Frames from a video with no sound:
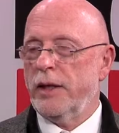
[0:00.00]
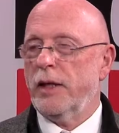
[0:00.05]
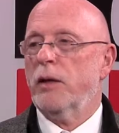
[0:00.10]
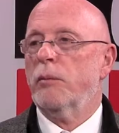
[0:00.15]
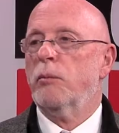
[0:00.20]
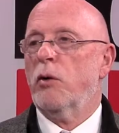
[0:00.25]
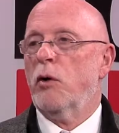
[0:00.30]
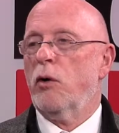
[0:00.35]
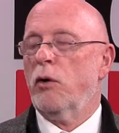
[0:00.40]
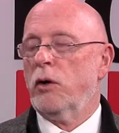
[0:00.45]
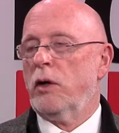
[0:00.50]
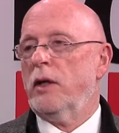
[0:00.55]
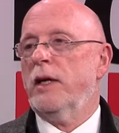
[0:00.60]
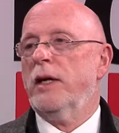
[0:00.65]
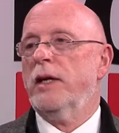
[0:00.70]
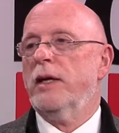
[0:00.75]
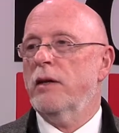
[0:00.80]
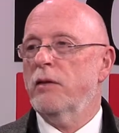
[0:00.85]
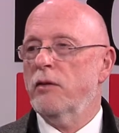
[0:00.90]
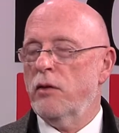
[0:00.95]
it
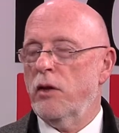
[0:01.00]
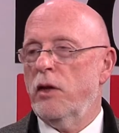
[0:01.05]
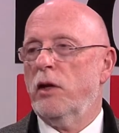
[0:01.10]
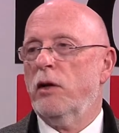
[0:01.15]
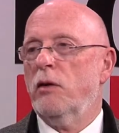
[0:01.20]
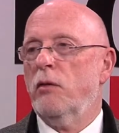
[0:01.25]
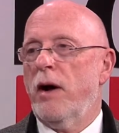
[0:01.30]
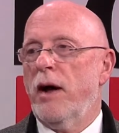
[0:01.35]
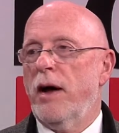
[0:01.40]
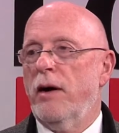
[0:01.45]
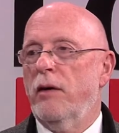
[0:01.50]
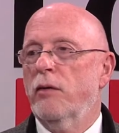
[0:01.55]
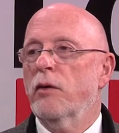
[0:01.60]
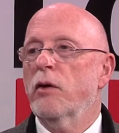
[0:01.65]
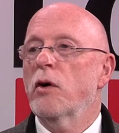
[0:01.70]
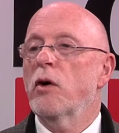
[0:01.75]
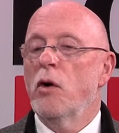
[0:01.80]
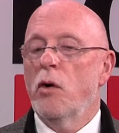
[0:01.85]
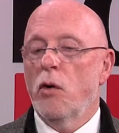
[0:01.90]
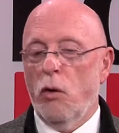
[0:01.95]
percolate into the ground
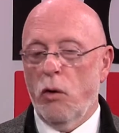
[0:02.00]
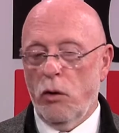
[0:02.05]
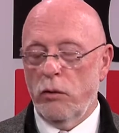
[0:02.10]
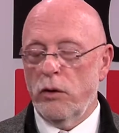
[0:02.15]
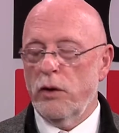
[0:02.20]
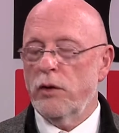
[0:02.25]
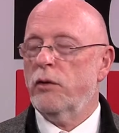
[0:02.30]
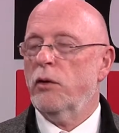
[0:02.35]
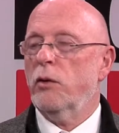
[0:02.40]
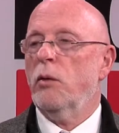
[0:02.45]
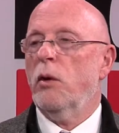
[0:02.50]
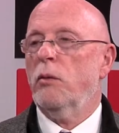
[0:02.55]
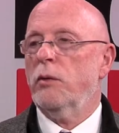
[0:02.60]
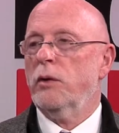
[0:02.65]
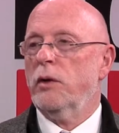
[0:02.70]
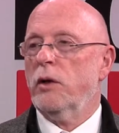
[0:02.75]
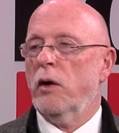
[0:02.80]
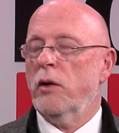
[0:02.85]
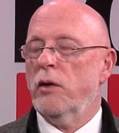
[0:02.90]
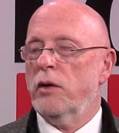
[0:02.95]
or into what we,
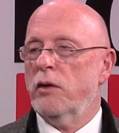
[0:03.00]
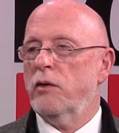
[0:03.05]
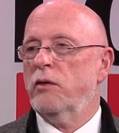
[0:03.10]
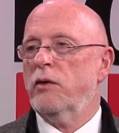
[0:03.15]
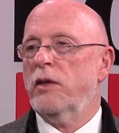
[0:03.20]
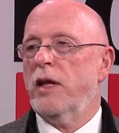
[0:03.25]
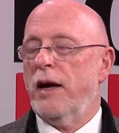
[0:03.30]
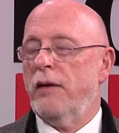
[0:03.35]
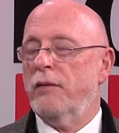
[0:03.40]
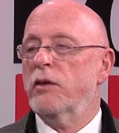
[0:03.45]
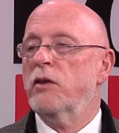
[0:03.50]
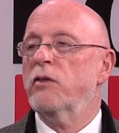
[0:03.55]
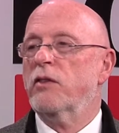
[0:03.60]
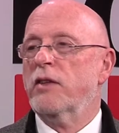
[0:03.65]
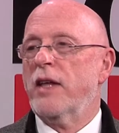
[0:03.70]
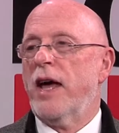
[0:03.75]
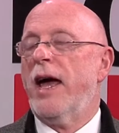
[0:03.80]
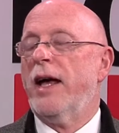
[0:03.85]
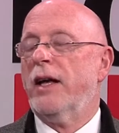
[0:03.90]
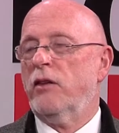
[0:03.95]
are these, they have these
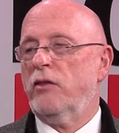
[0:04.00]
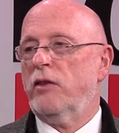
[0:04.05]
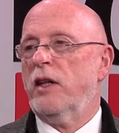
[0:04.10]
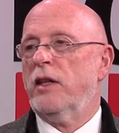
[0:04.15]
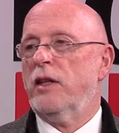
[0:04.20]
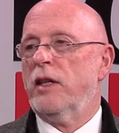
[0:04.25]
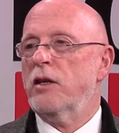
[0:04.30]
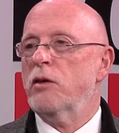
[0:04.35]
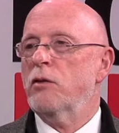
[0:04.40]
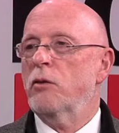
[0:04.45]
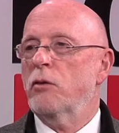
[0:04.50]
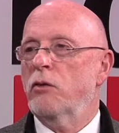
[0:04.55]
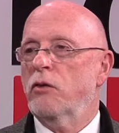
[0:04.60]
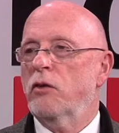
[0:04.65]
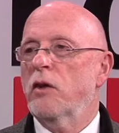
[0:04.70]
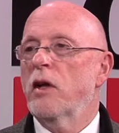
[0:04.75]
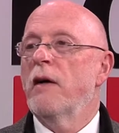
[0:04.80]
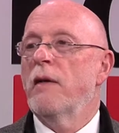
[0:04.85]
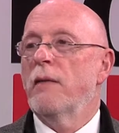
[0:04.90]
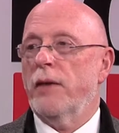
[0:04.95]
tanks that they use
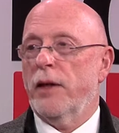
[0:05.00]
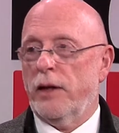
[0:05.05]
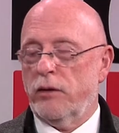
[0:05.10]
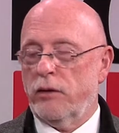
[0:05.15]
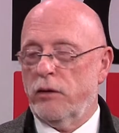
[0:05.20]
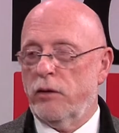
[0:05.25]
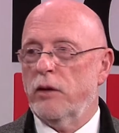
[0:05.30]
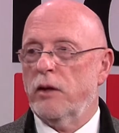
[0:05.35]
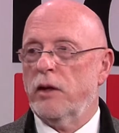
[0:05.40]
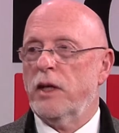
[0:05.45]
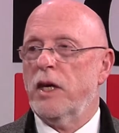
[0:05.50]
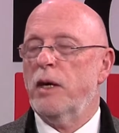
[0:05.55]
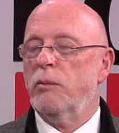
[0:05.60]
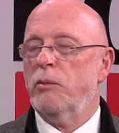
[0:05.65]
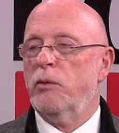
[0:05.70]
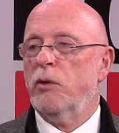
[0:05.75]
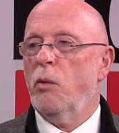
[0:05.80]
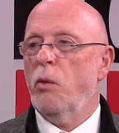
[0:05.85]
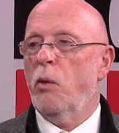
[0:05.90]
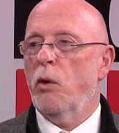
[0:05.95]
that keep
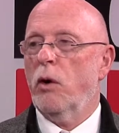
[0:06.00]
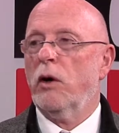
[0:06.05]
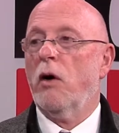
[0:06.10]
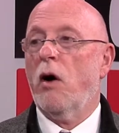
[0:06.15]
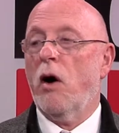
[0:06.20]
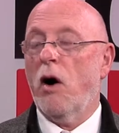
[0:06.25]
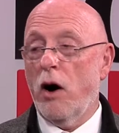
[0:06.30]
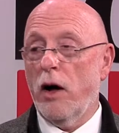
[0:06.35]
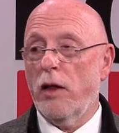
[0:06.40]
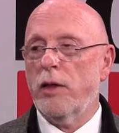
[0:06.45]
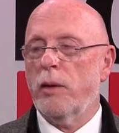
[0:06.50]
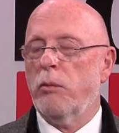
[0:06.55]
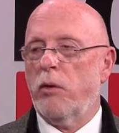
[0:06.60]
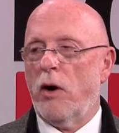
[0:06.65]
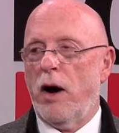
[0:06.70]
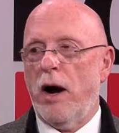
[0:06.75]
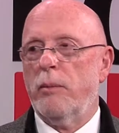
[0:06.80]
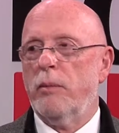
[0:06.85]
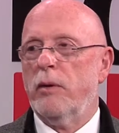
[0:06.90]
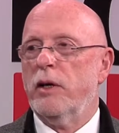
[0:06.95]
the water on the
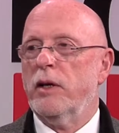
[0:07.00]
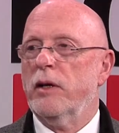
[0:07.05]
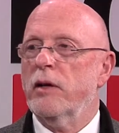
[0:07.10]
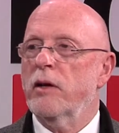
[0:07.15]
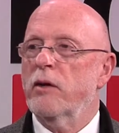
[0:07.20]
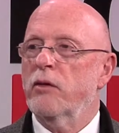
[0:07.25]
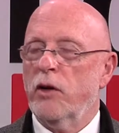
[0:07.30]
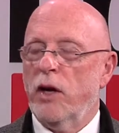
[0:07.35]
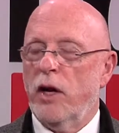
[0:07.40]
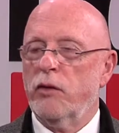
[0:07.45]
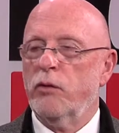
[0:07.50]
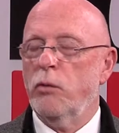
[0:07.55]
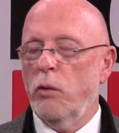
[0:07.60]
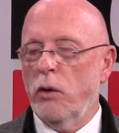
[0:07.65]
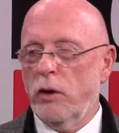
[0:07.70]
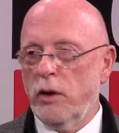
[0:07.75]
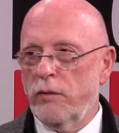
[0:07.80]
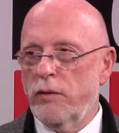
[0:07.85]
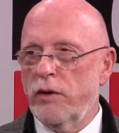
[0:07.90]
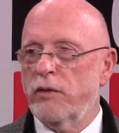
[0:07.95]
property. So that's
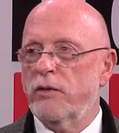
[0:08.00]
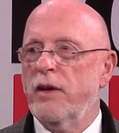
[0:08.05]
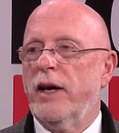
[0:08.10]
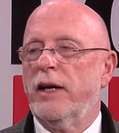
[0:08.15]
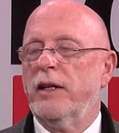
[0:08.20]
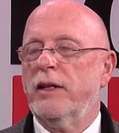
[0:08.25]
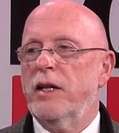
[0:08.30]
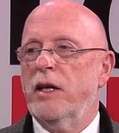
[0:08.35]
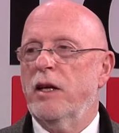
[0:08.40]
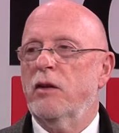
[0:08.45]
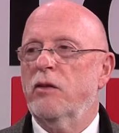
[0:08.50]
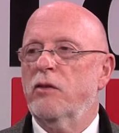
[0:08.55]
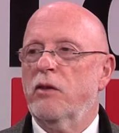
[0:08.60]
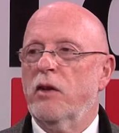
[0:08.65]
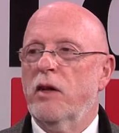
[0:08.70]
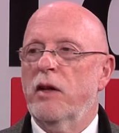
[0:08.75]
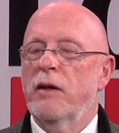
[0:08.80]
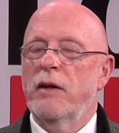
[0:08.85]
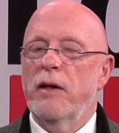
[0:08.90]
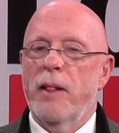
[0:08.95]
one of the techniques.
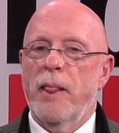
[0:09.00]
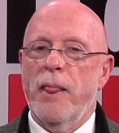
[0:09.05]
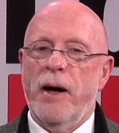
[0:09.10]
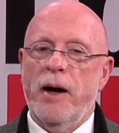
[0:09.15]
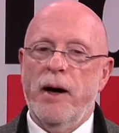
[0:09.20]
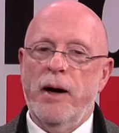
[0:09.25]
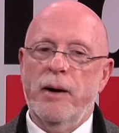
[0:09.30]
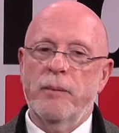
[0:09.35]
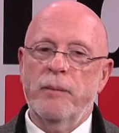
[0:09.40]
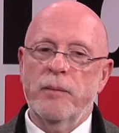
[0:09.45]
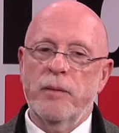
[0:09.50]
Um,